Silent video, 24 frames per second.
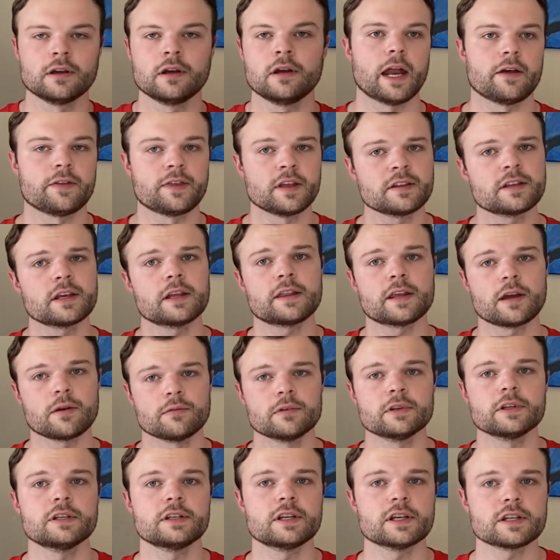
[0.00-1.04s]
And I think that that
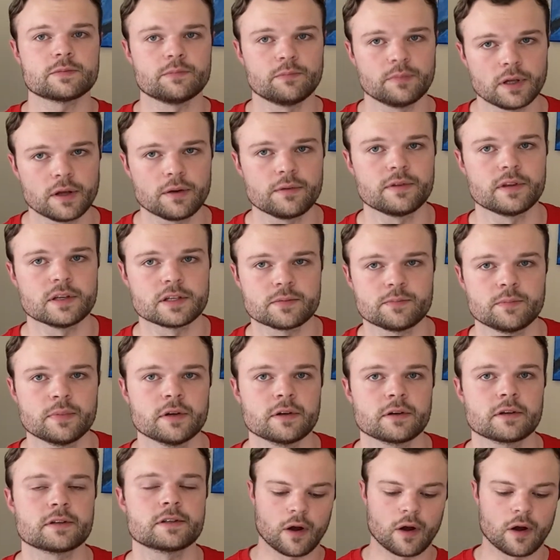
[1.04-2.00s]
really does bloat this book.